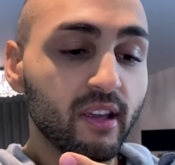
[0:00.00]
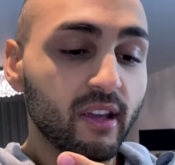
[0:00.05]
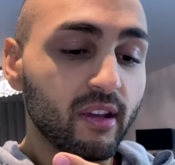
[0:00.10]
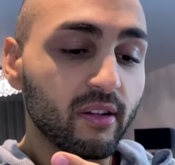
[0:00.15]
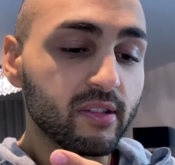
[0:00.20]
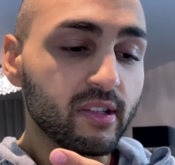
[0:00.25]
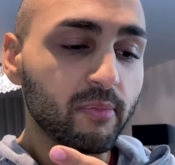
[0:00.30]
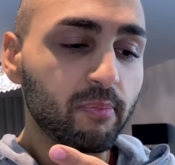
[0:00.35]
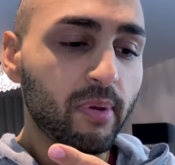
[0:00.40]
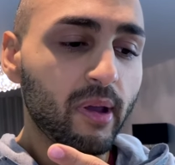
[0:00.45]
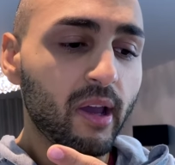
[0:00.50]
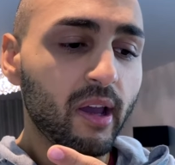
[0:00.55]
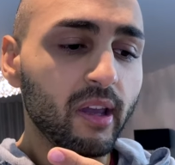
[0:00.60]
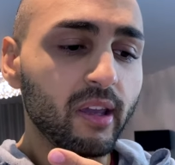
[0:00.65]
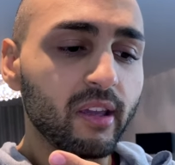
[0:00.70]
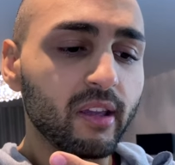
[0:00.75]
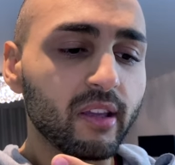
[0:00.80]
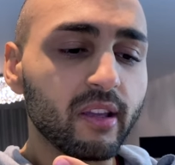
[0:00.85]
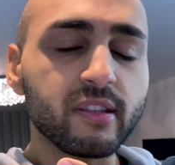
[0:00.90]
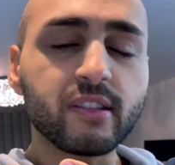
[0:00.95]
Is it pie?
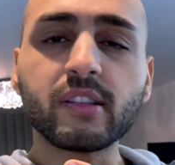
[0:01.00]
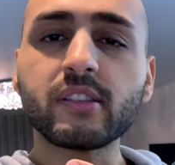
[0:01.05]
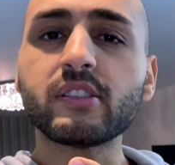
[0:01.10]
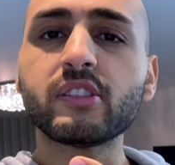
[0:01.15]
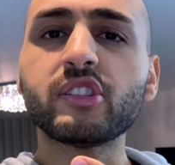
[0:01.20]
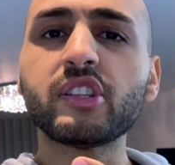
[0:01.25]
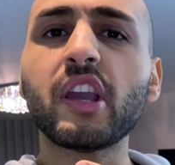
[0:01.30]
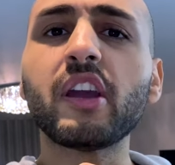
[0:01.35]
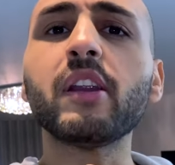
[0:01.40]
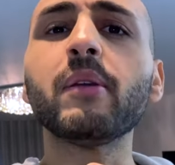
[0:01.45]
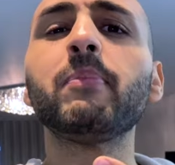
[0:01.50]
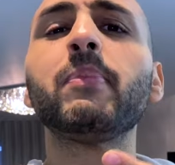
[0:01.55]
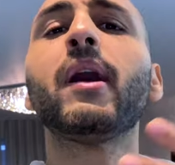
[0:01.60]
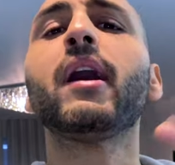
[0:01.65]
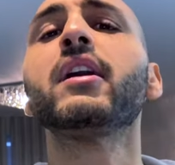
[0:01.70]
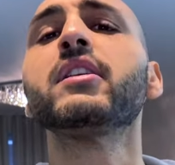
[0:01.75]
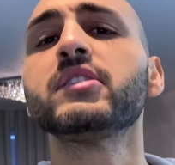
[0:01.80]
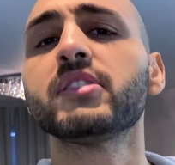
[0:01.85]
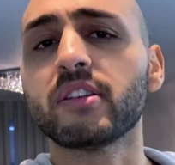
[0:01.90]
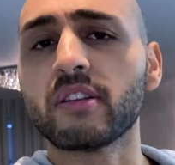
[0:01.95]
It's cherry
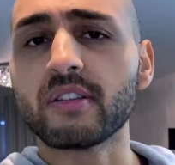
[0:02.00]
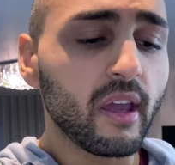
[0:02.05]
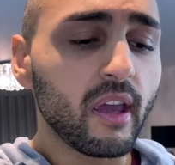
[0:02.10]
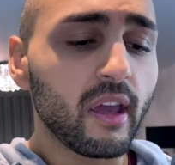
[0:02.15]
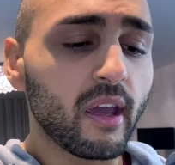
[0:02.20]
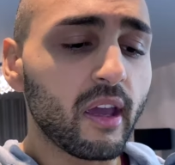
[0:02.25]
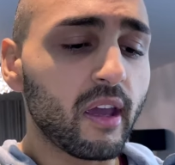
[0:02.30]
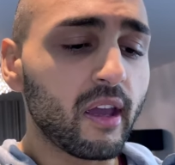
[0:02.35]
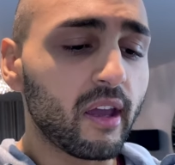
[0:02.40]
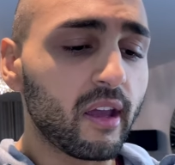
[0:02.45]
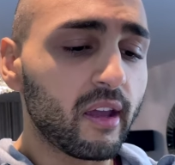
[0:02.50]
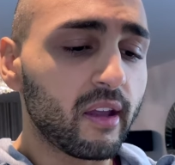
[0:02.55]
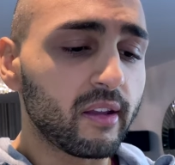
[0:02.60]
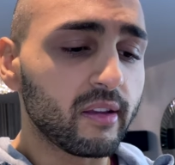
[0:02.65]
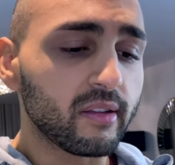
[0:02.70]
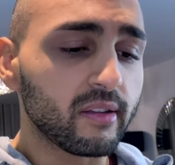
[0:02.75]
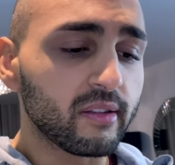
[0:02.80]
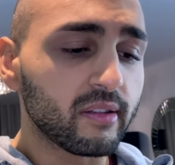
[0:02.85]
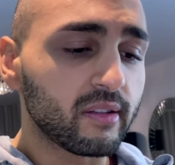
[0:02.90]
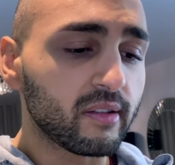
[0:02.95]
parcels.
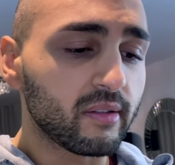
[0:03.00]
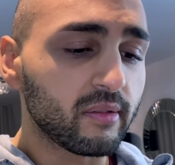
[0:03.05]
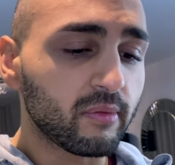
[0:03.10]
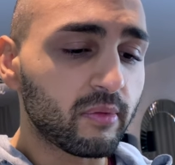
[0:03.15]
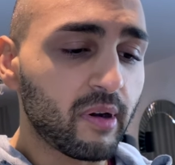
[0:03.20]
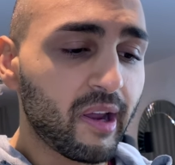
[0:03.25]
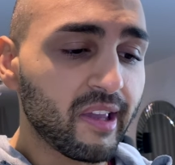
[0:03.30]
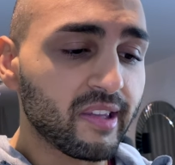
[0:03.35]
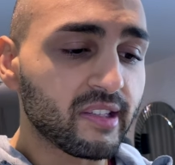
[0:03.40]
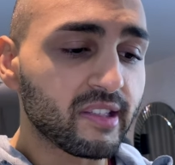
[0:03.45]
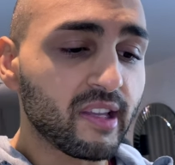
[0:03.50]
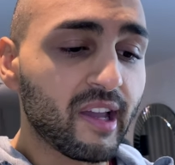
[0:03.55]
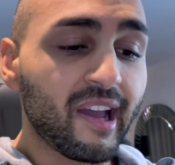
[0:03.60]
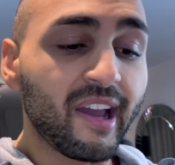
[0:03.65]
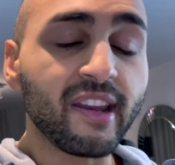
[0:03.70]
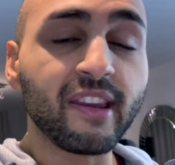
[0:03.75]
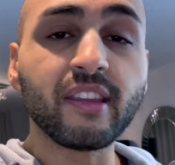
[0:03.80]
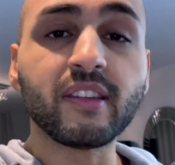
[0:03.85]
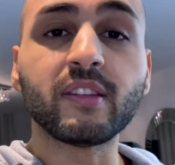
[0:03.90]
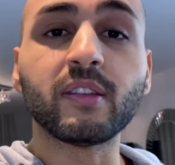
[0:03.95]
And rest I
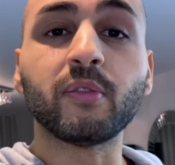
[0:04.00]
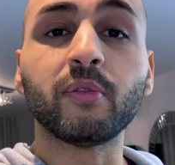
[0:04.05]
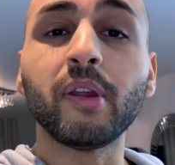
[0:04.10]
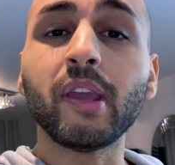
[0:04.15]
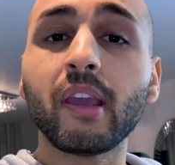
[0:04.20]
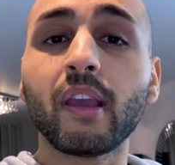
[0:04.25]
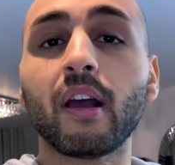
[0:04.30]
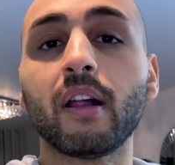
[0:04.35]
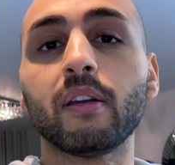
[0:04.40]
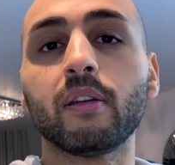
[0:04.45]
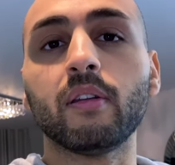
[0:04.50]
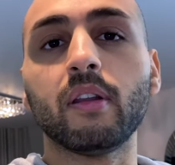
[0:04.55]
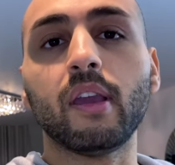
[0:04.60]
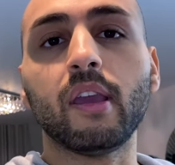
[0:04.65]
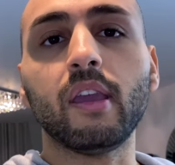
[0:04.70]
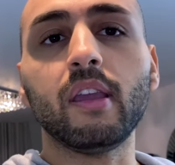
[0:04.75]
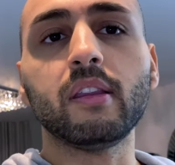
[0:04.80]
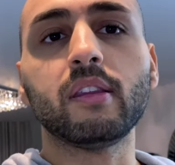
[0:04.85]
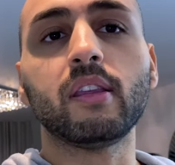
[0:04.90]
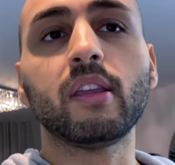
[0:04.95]
need to
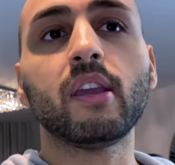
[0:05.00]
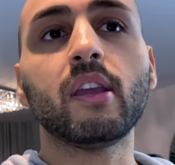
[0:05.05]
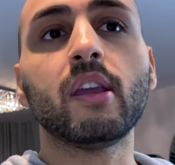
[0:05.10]
recalculate.